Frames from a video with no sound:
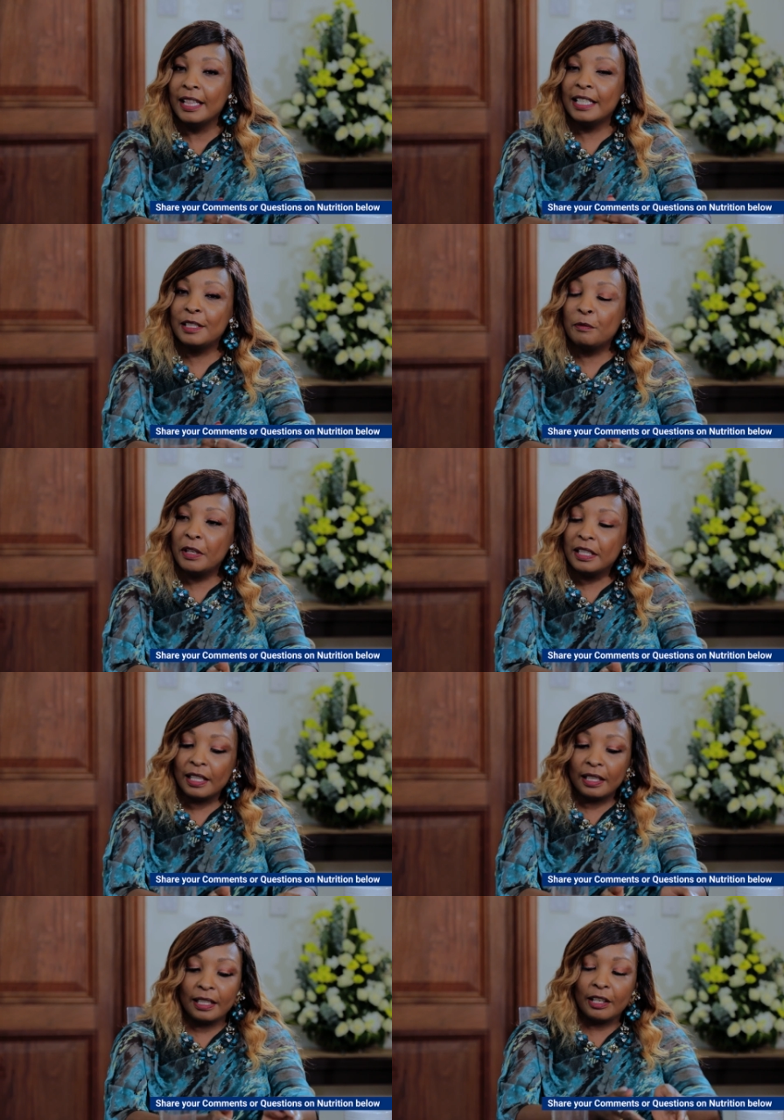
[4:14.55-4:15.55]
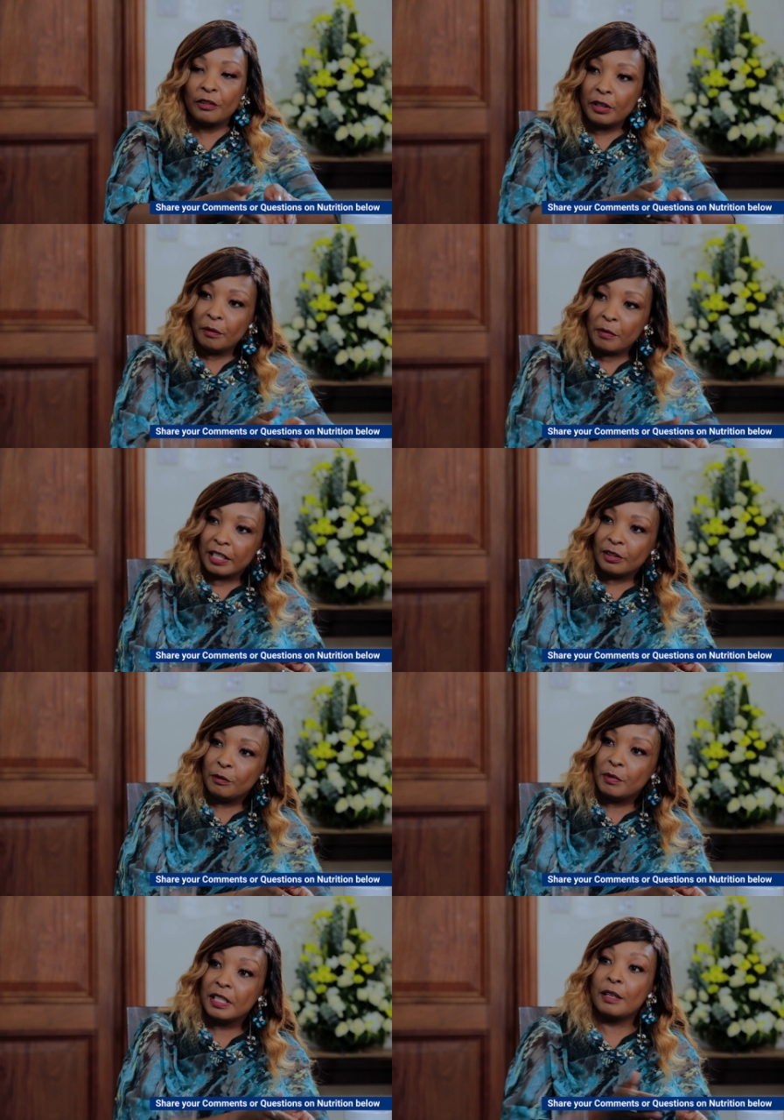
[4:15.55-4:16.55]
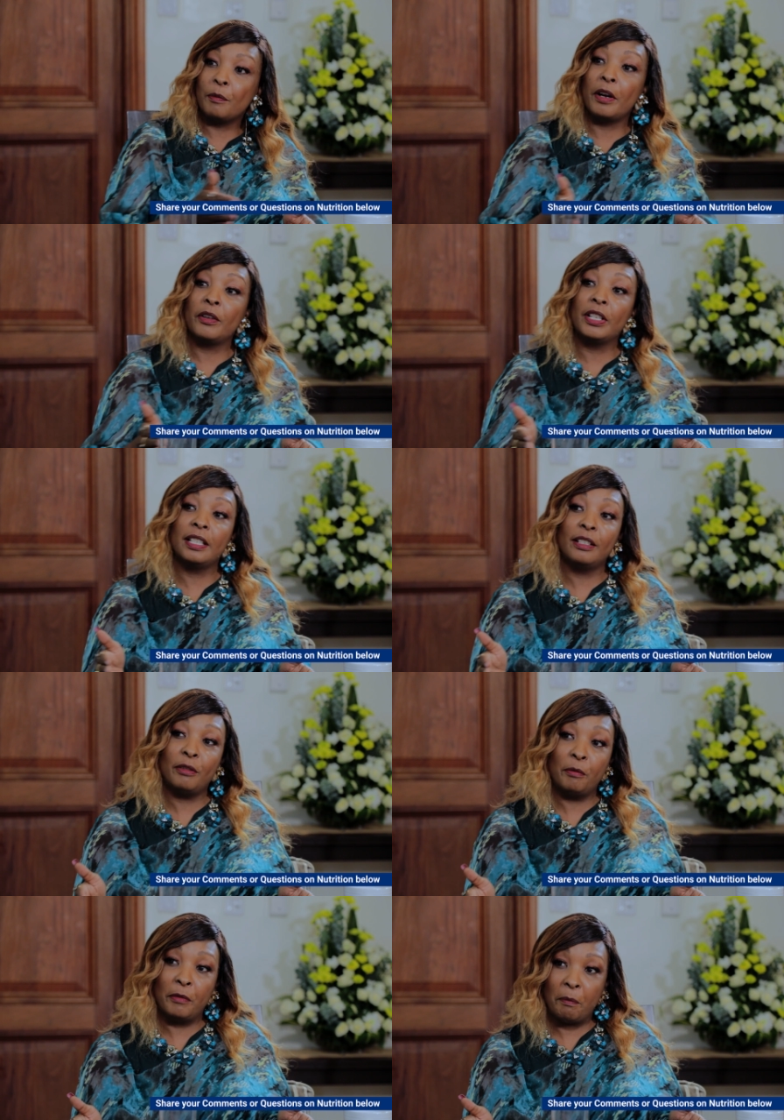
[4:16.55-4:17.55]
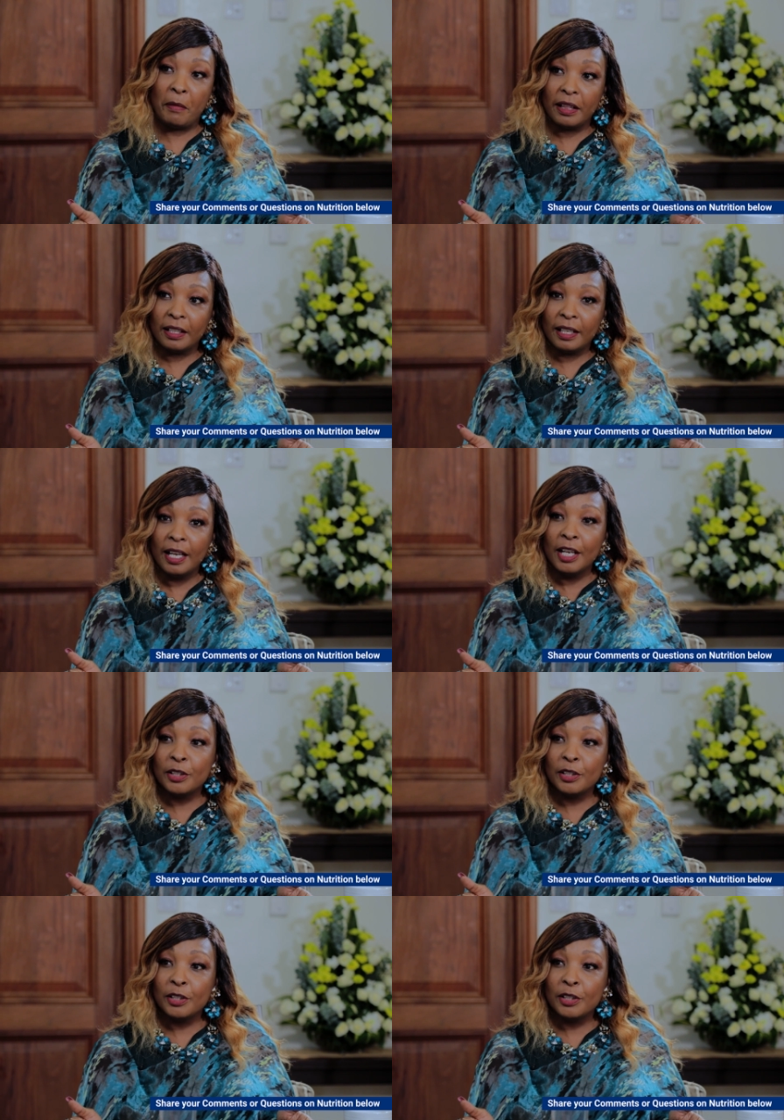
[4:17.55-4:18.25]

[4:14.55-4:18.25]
This means that the cream has not been separated from the milk.